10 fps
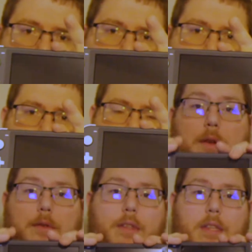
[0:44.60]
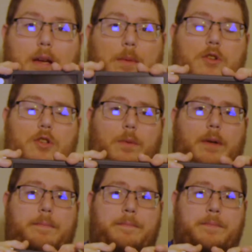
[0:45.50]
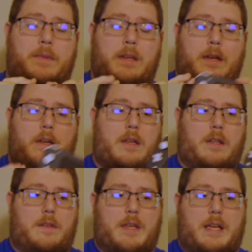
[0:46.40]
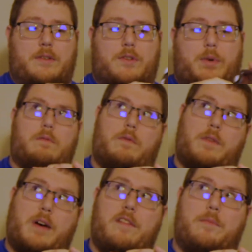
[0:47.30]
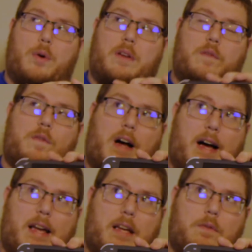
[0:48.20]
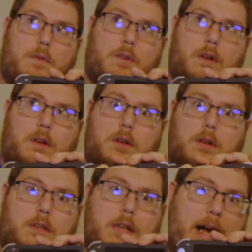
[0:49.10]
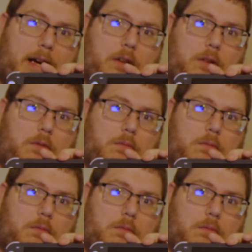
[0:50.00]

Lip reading: smaller than the original one. The screen 5.5 diagonal